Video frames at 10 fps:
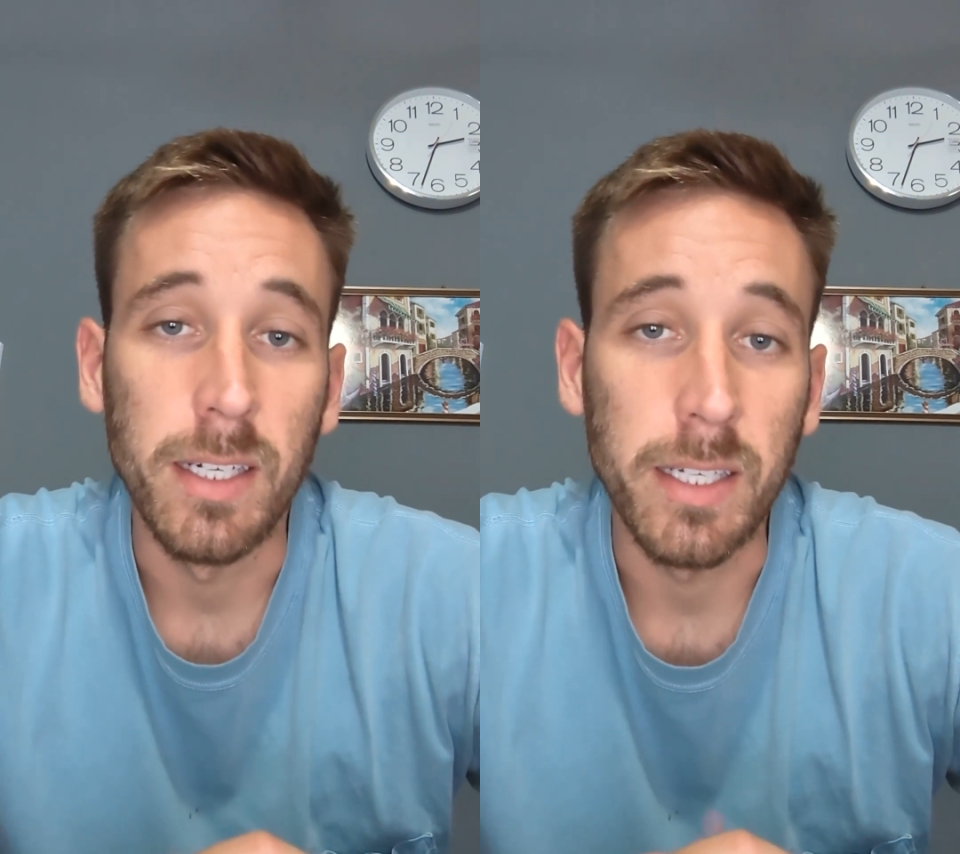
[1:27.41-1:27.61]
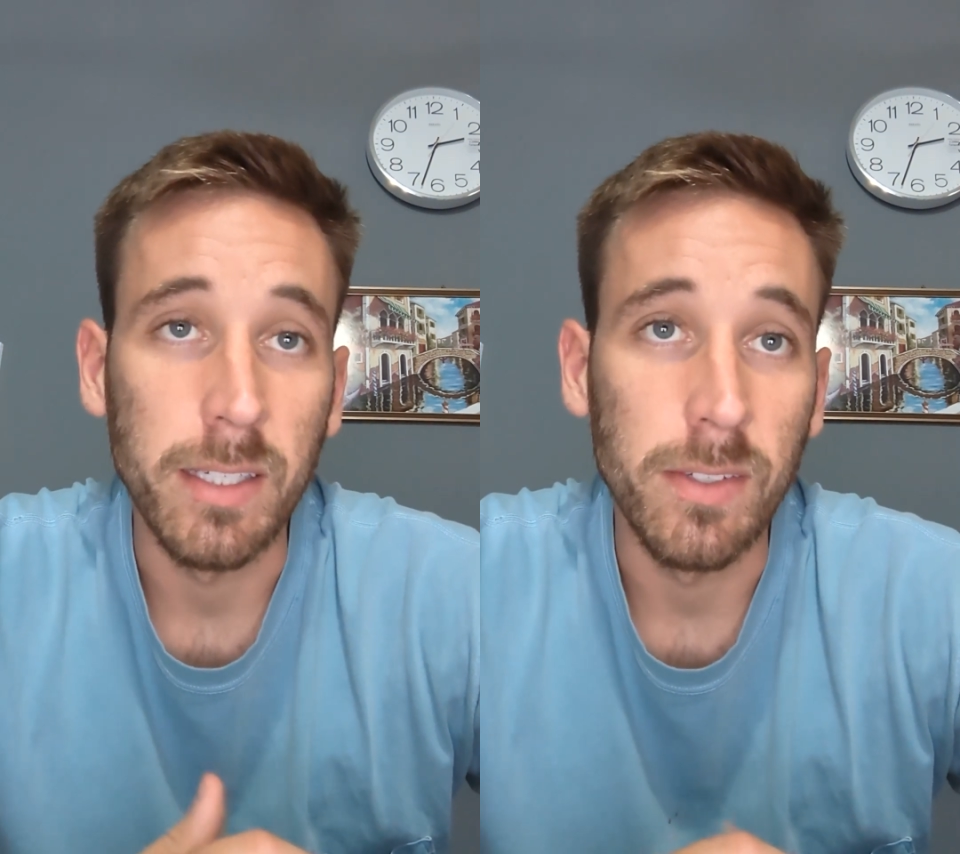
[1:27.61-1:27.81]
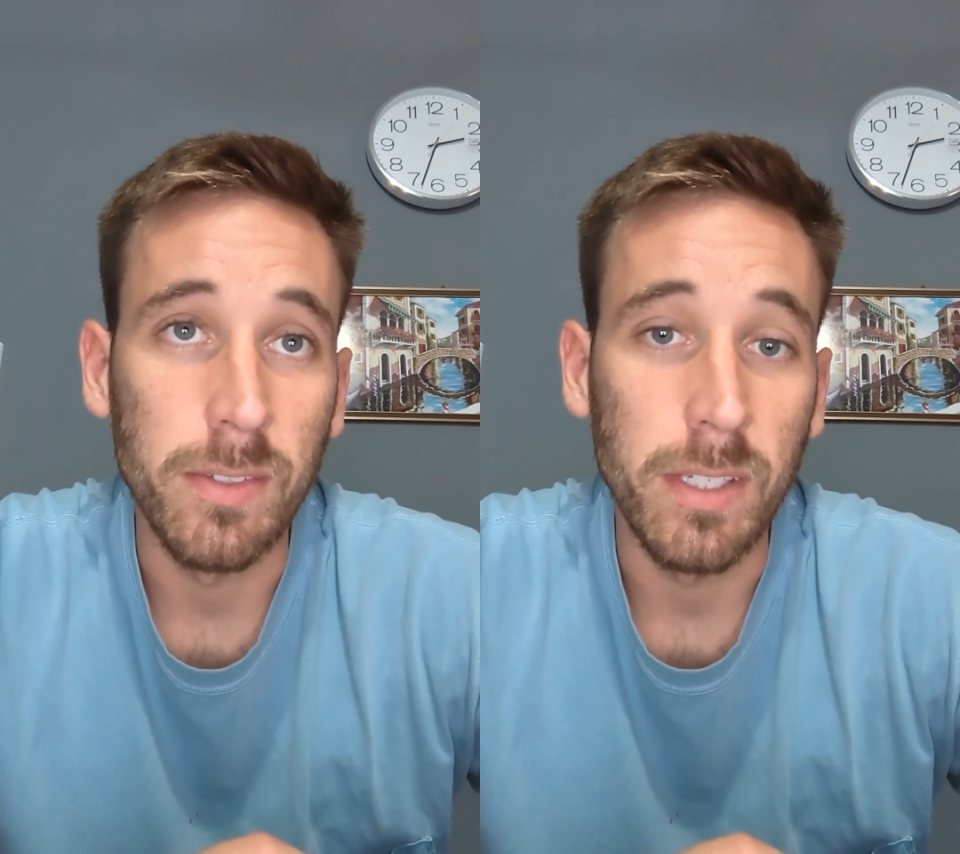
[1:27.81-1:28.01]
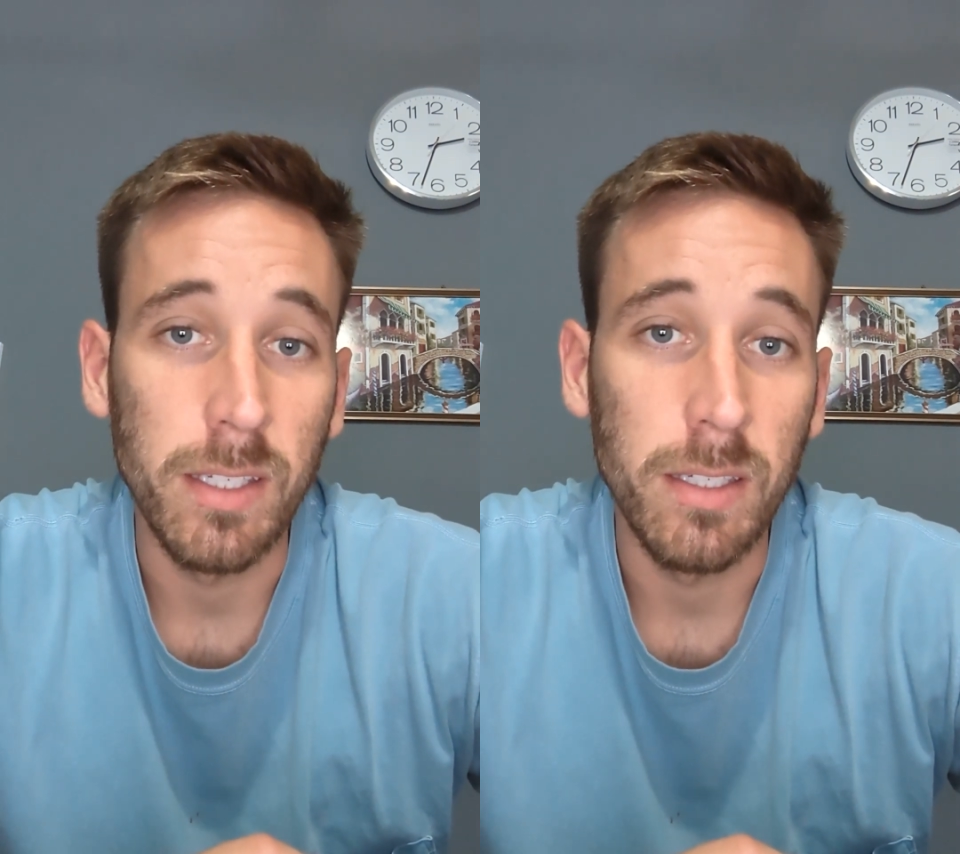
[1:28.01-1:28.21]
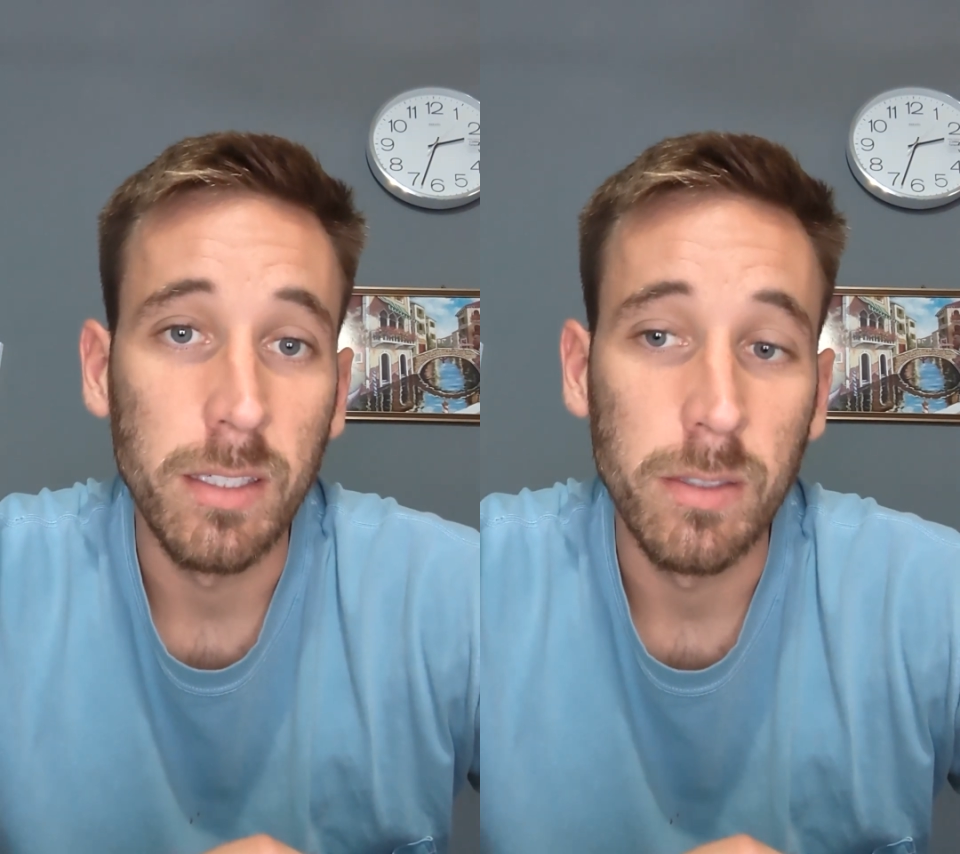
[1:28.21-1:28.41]
getting to
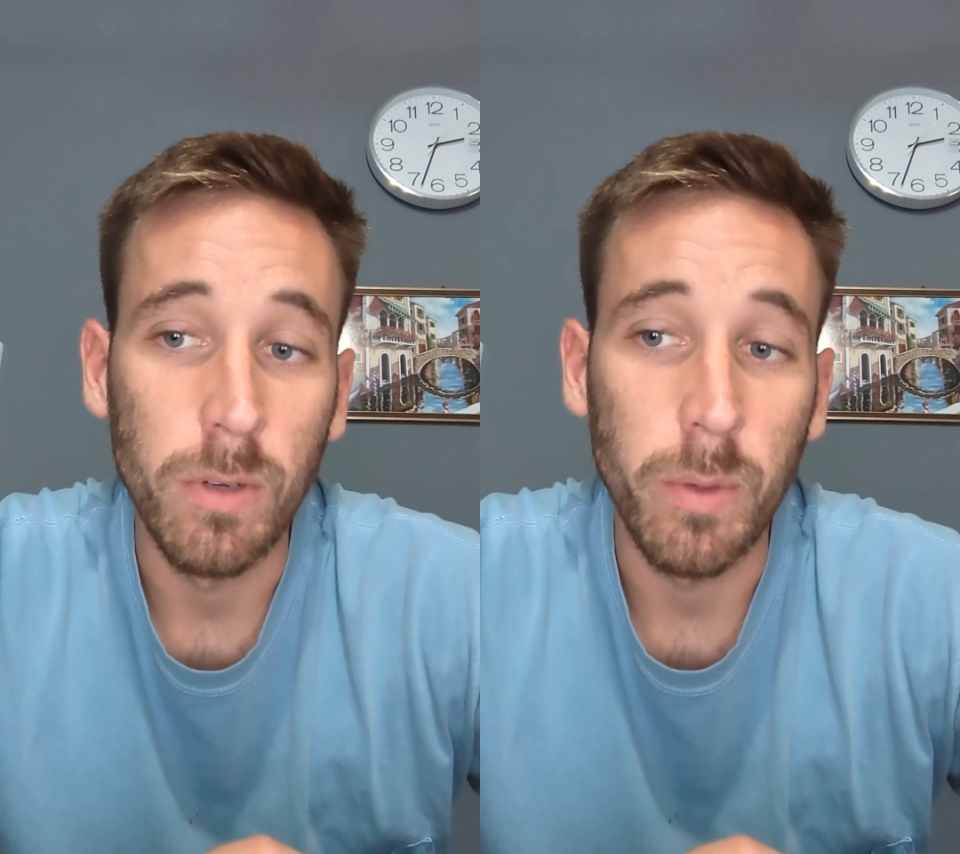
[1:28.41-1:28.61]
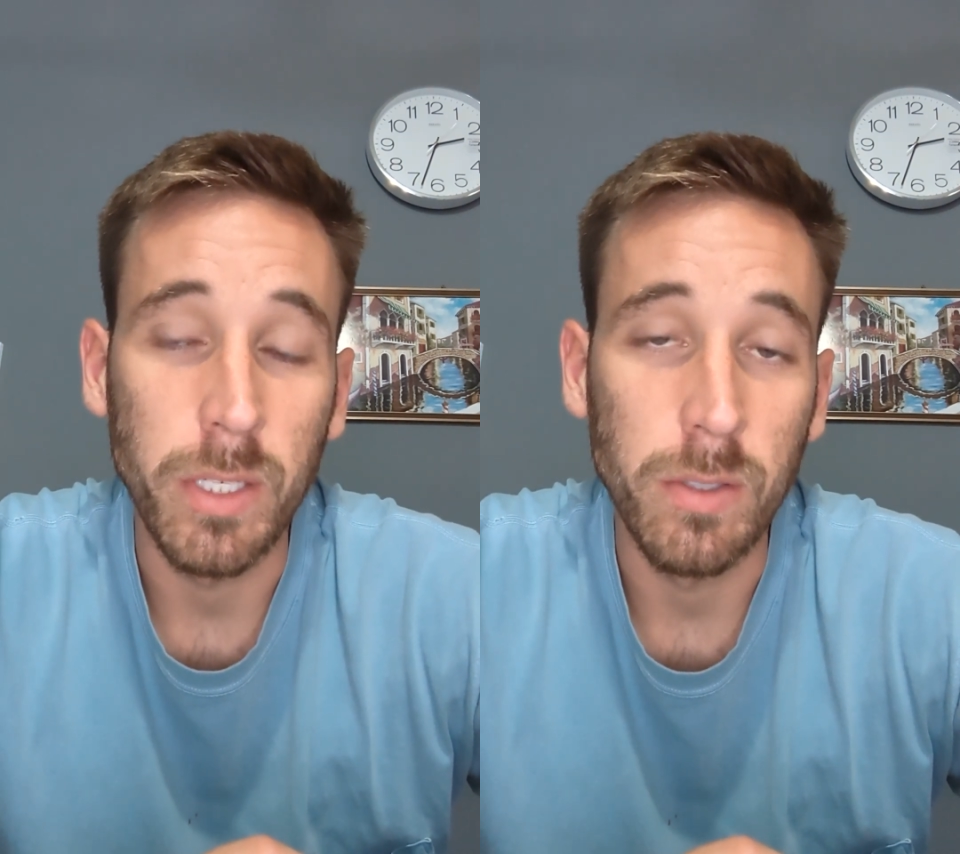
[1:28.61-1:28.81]
see what we